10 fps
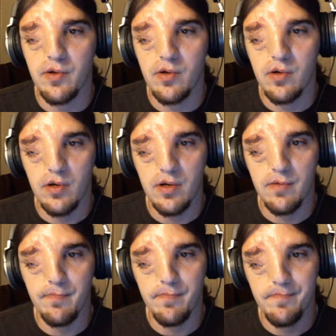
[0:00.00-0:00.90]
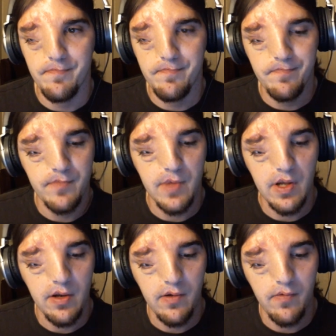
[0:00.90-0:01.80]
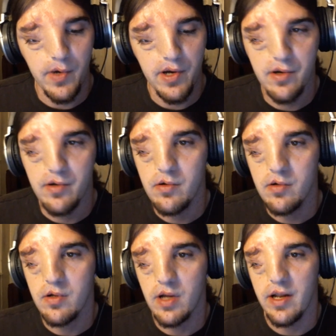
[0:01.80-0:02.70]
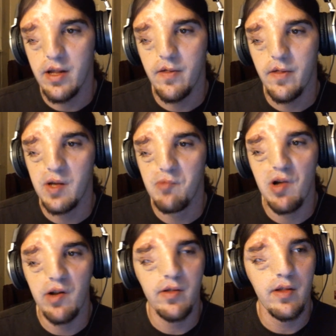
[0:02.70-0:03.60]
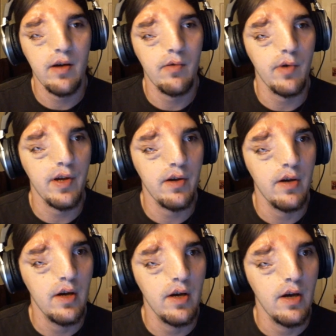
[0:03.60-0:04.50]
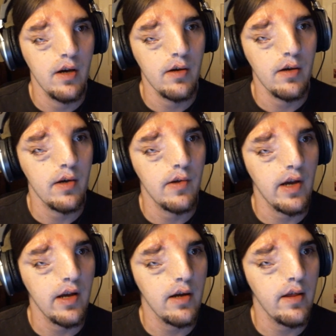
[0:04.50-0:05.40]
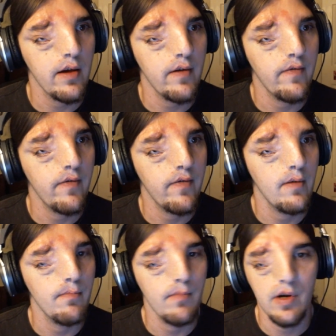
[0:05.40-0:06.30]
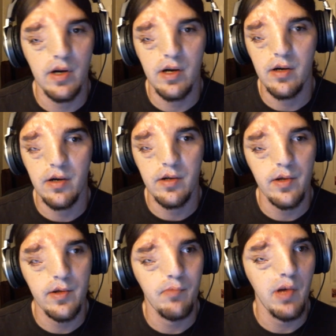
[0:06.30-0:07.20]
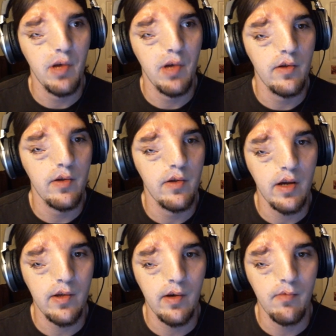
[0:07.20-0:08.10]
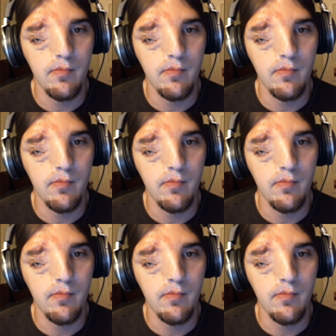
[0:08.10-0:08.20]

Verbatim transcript: Right. Um, that is weird. I didn't think about it that way. Because I got that from uh, another page.